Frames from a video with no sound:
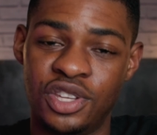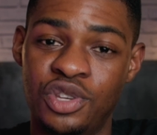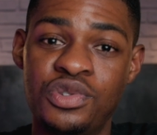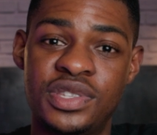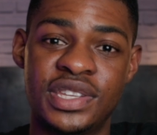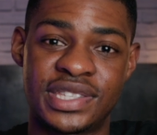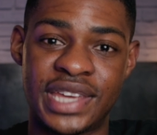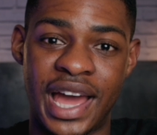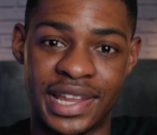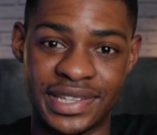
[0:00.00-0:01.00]
used his
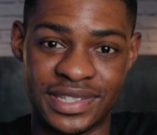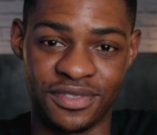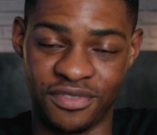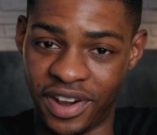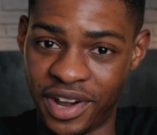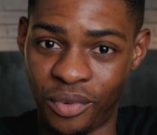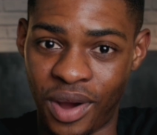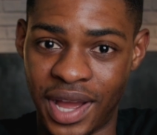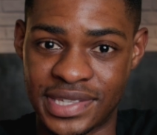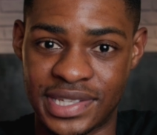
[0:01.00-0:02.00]
talent very
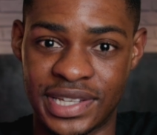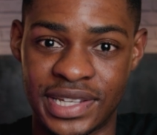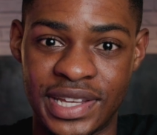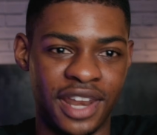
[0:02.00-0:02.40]
wisely,